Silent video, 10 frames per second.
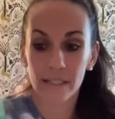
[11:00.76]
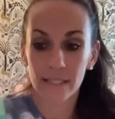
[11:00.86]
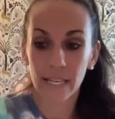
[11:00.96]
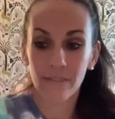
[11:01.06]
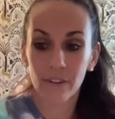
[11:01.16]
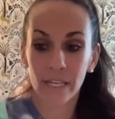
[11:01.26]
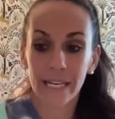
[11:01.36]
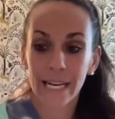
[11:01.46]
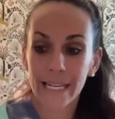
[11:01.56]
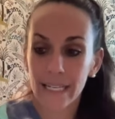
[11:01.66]
listening for the
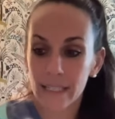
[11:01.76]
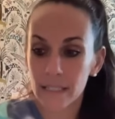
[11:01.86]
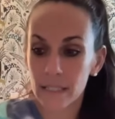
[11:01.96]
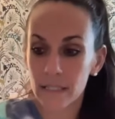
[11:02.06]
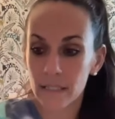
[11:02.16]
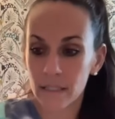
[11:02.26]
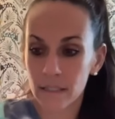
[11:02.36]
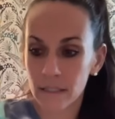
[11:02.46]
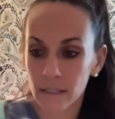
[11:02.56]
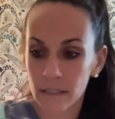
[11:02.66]
guidance
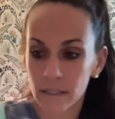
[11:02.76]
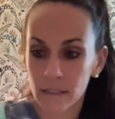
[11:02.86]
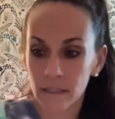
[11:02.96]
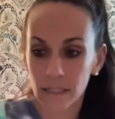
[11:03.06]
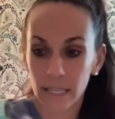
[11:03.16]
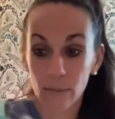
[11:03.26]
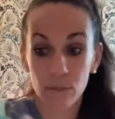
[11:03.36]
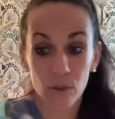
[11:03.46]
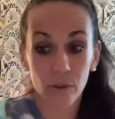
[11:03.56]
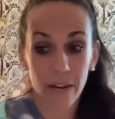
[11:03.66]
and i'm
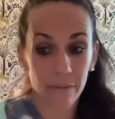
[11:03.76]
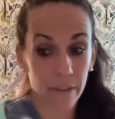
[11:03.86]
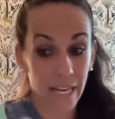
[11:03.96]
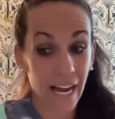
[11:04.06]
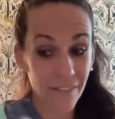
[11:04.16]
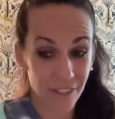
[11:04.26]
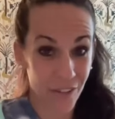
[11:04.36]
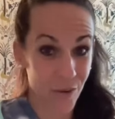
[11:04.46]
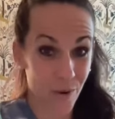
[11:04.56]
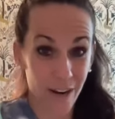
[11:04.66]
so grateful that i've
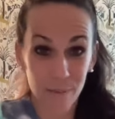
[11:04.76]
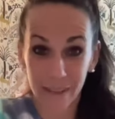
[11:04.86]
done the work